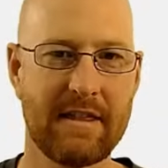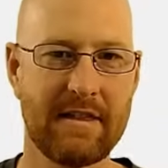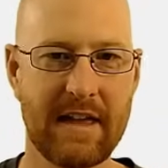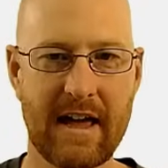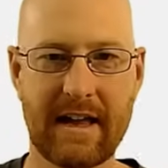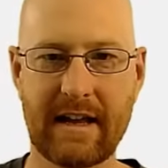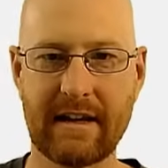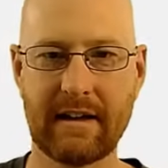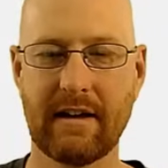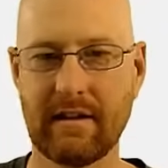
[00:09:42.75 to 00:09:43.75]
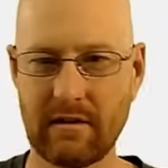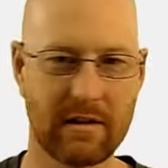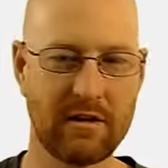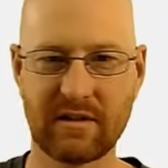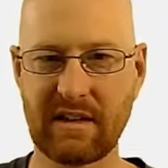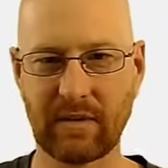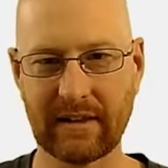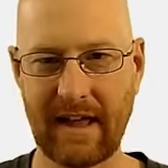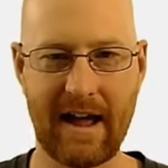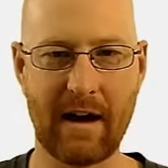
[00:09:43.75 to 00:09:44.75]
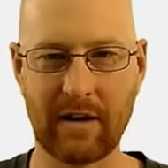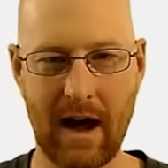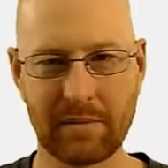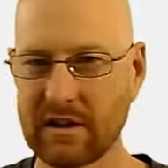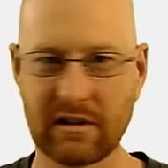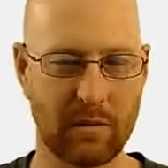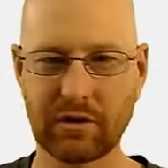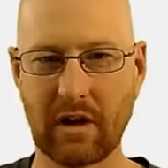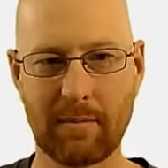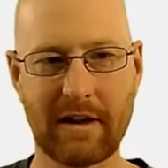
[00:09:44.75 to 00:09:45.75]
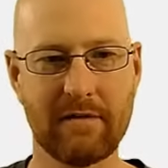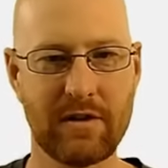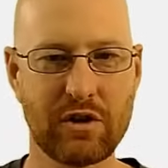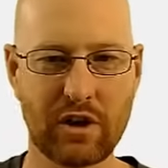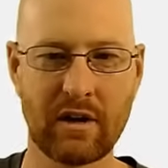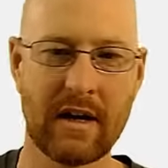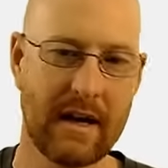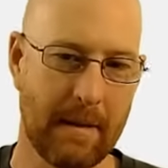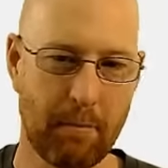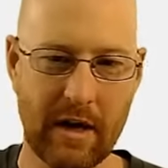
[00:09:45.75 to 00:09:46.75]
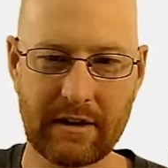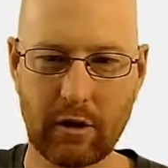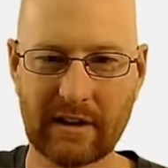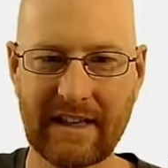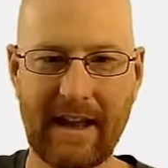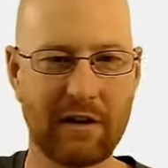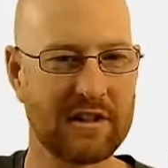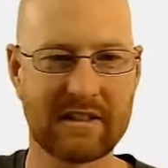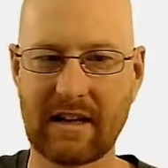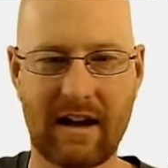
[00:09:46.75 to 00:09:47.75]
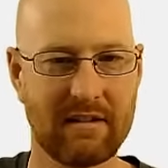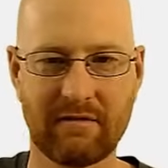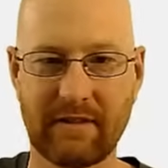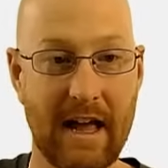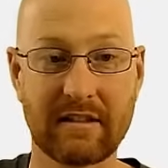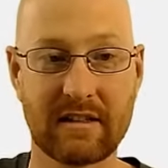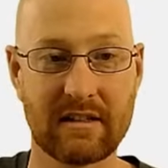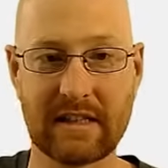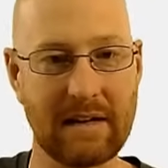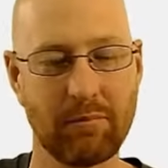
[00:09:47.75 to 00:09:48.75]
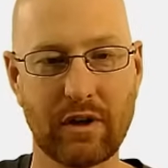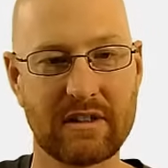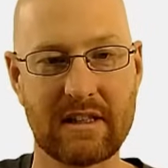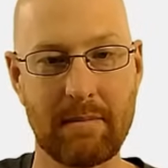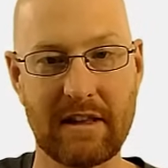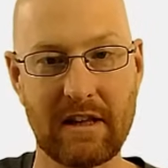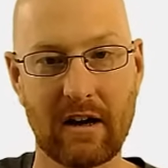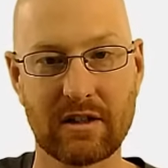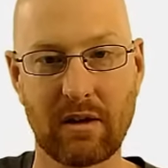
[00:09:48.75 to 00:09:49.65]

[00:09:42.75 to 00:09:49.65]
then you can use different layout options that we'll talk about in the future, but the grid layout just kind of guesses and puts them in there.